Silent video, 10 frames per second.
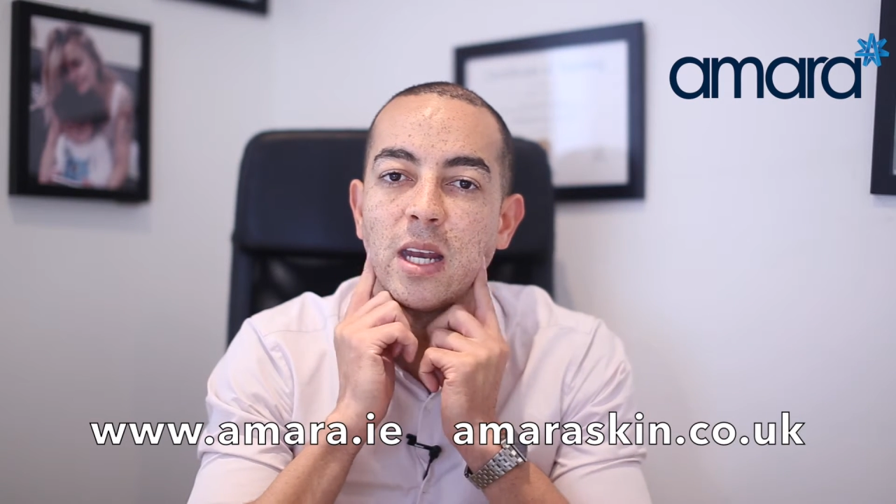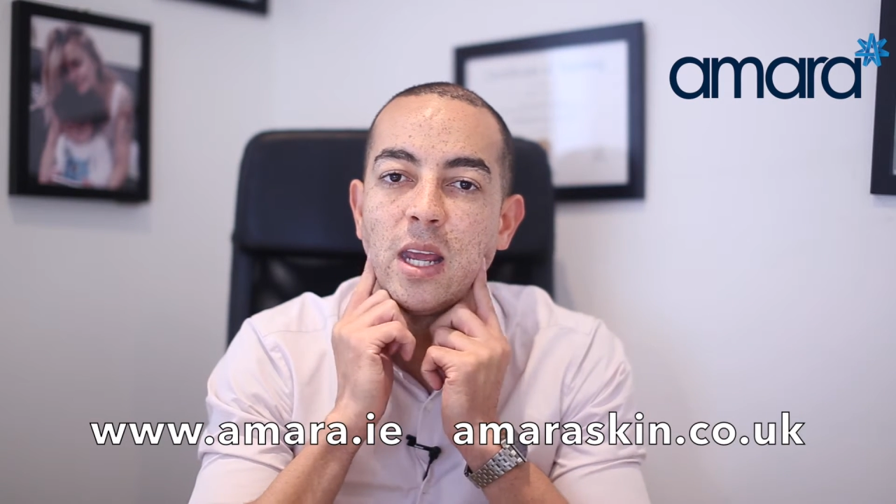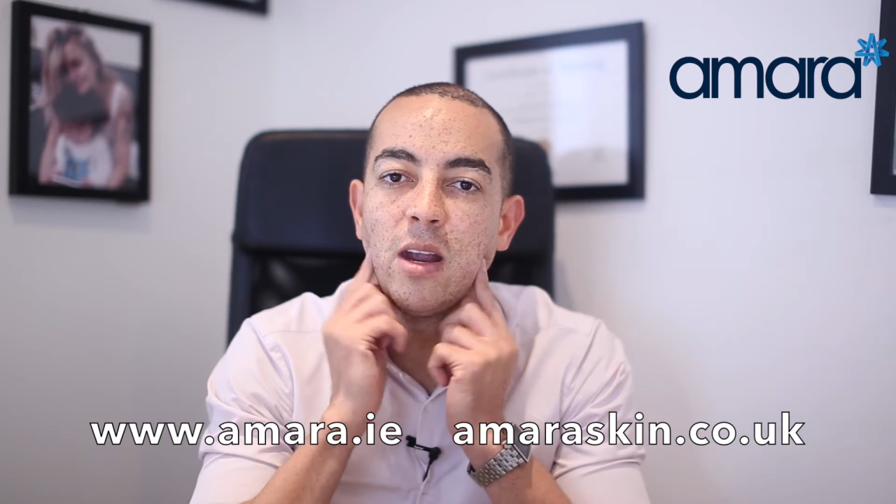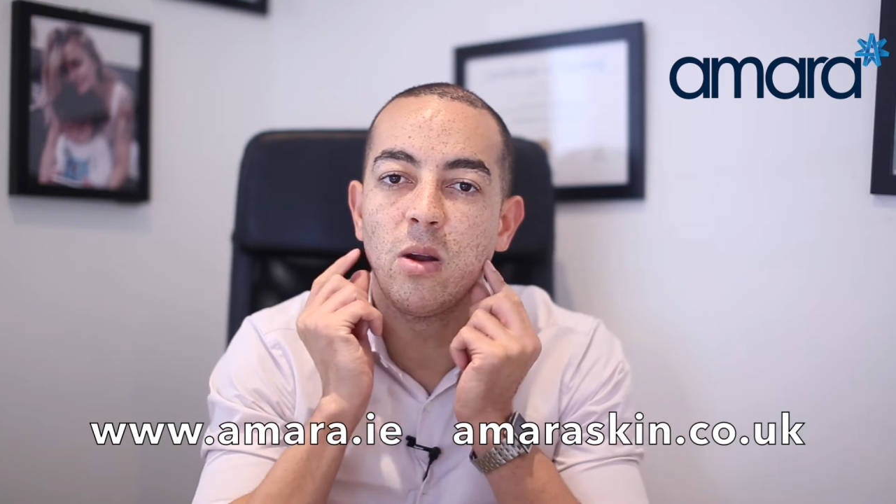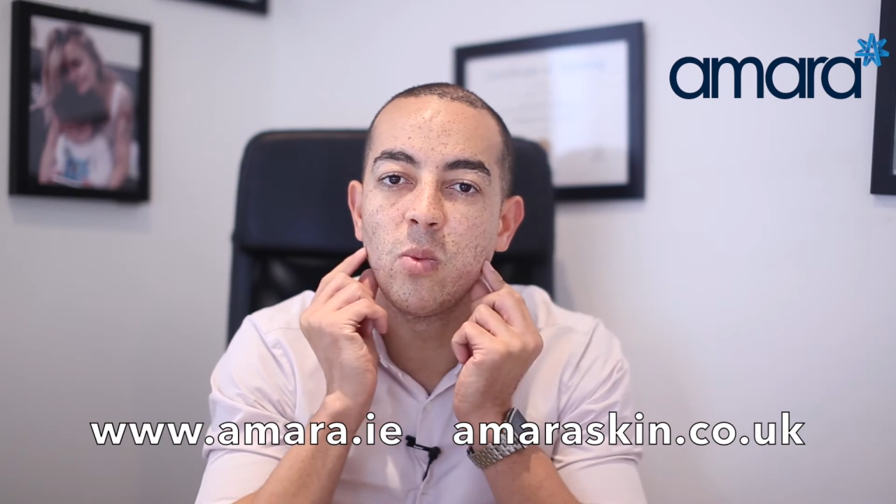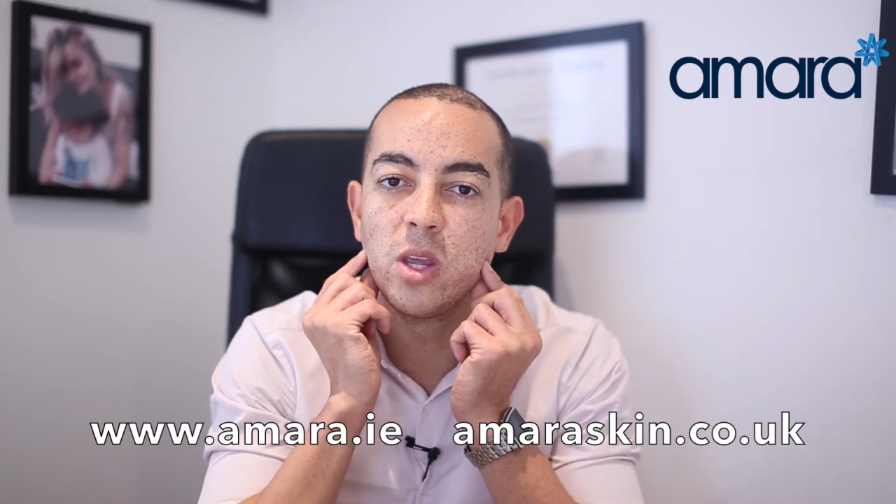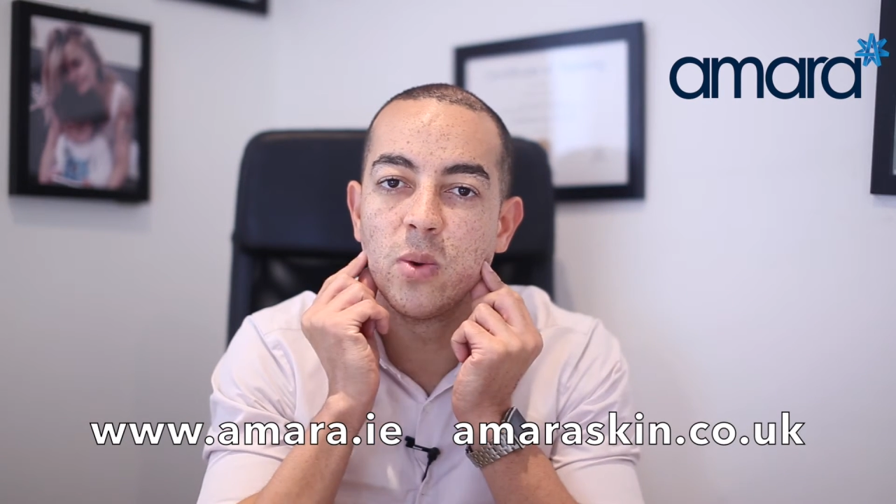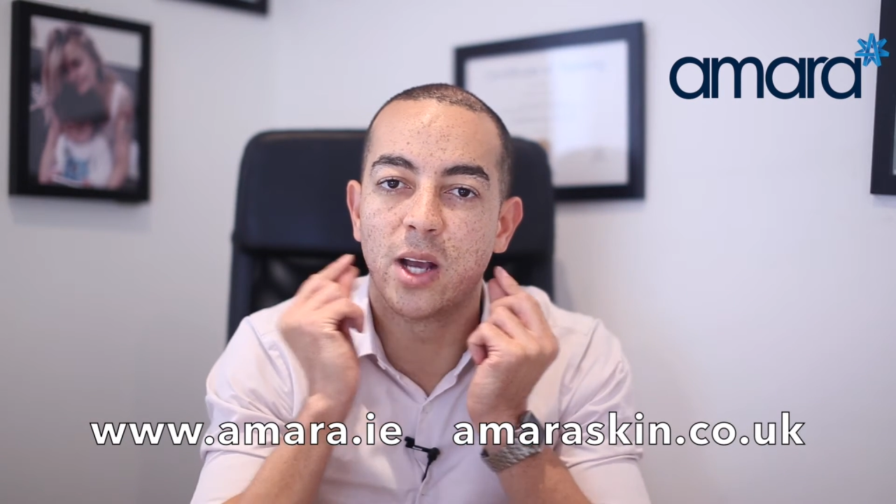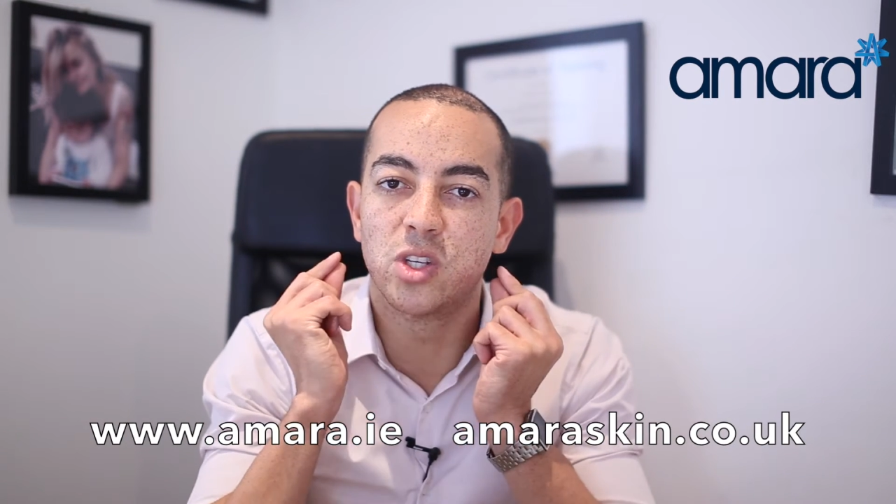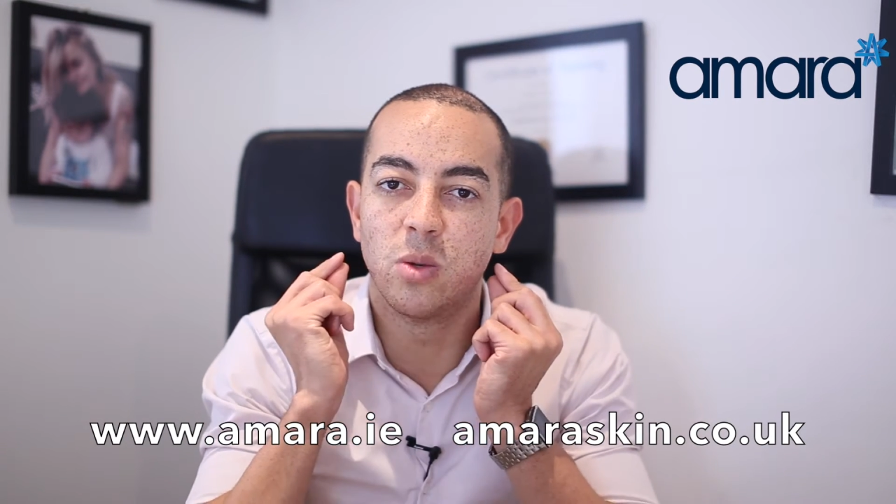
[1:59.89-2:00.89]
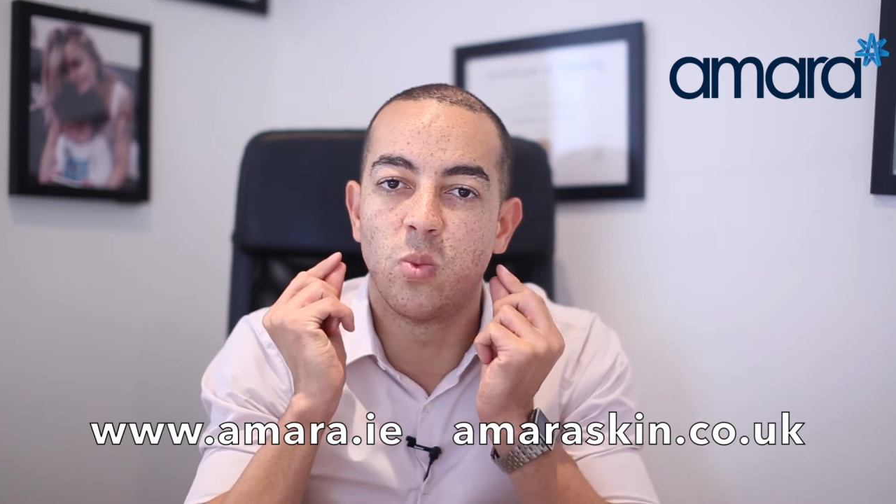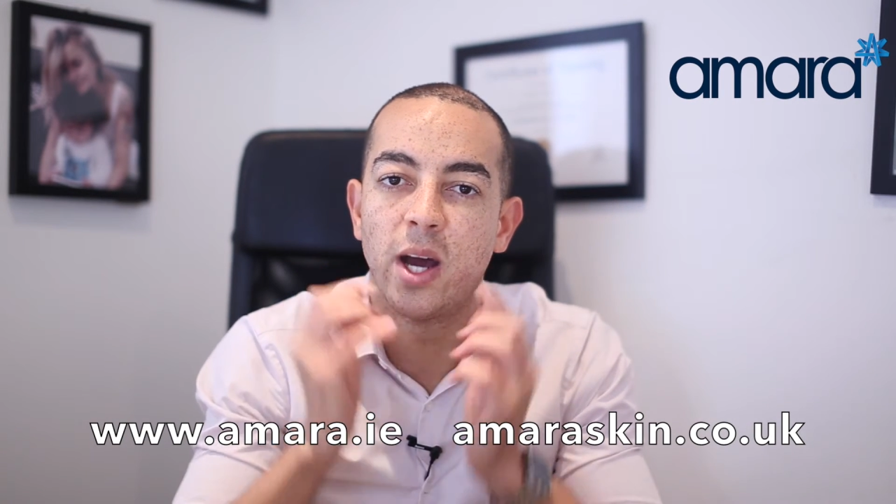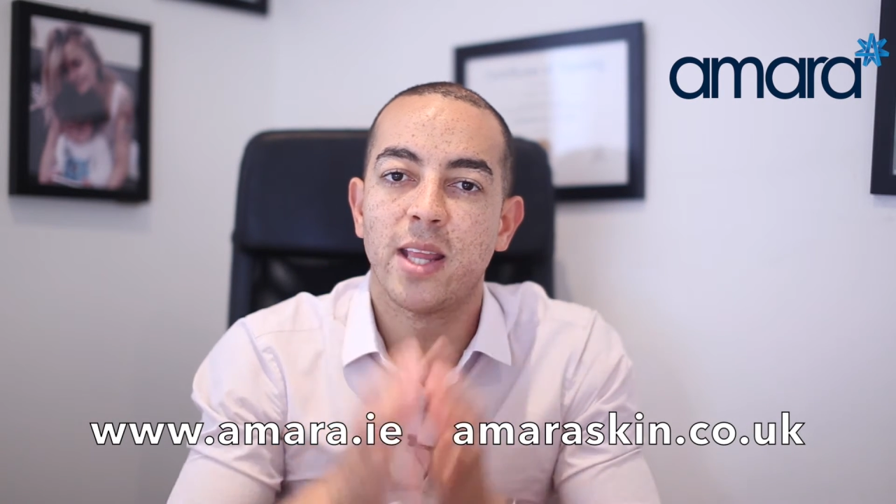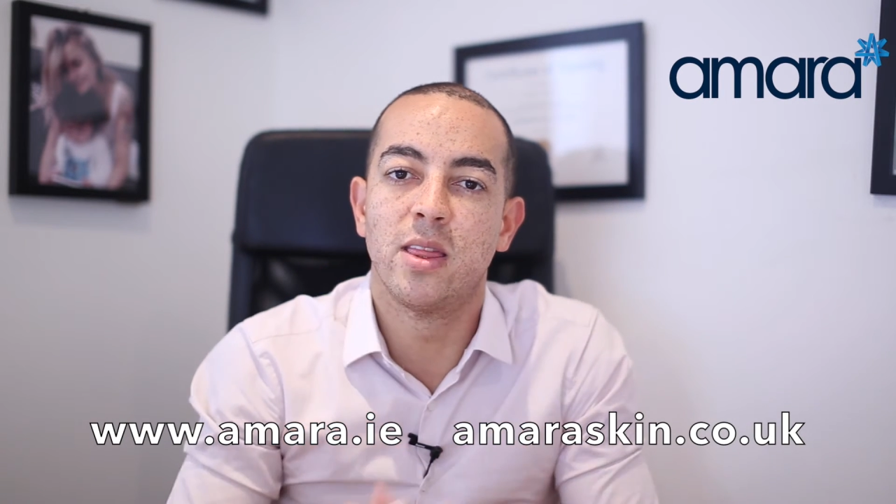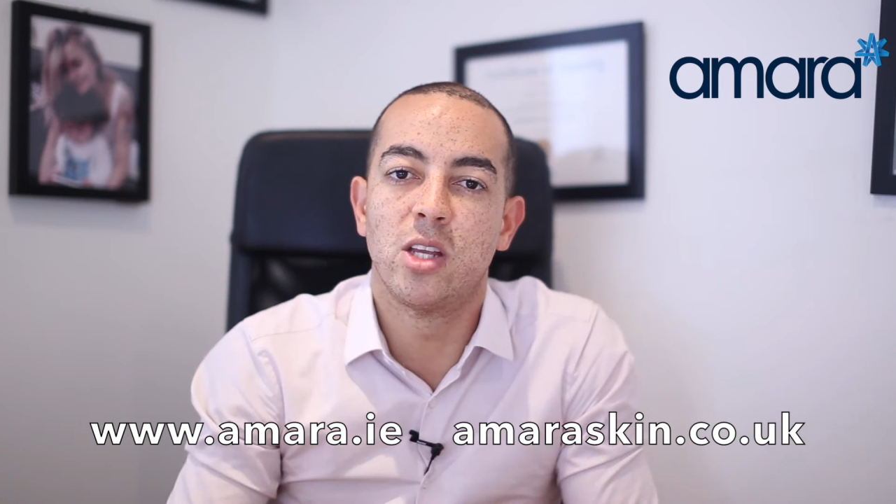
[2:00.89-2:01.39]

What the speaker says: in here where you actually widen